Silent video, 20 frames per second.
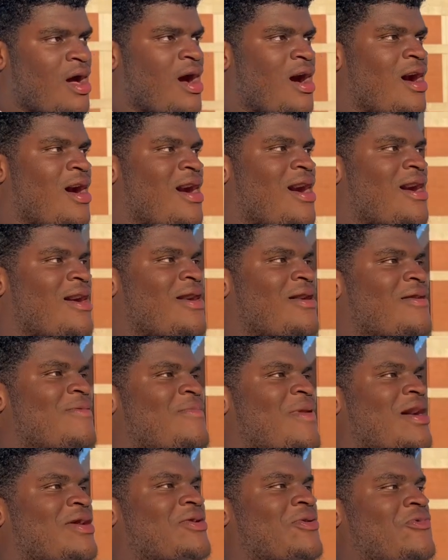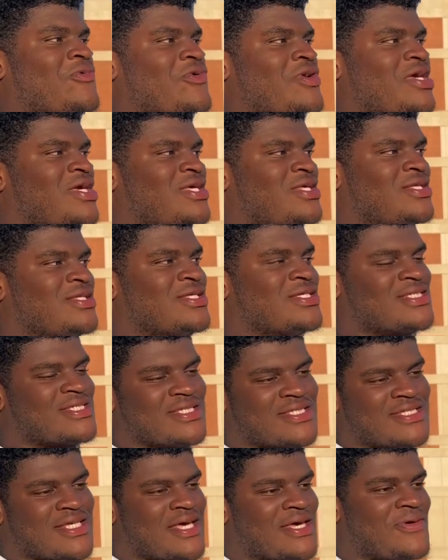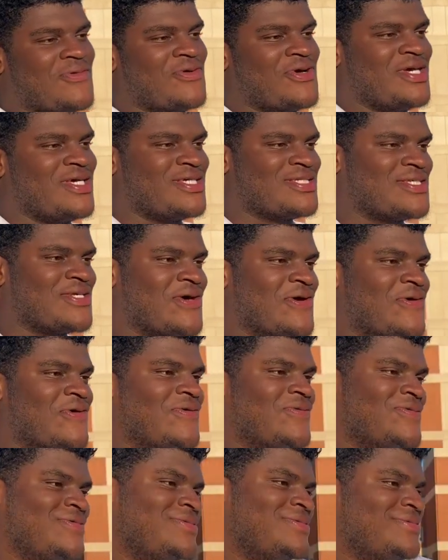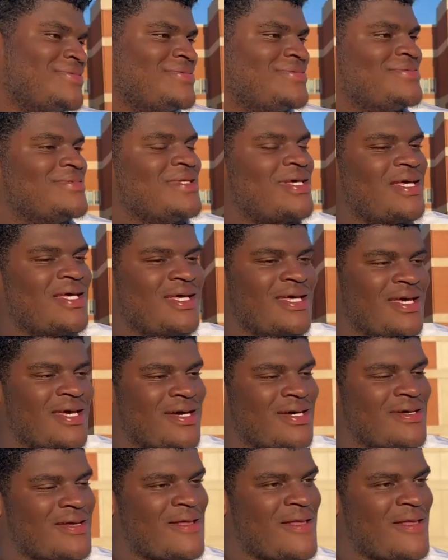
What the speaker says: About a week. This is the second week. So, yeah.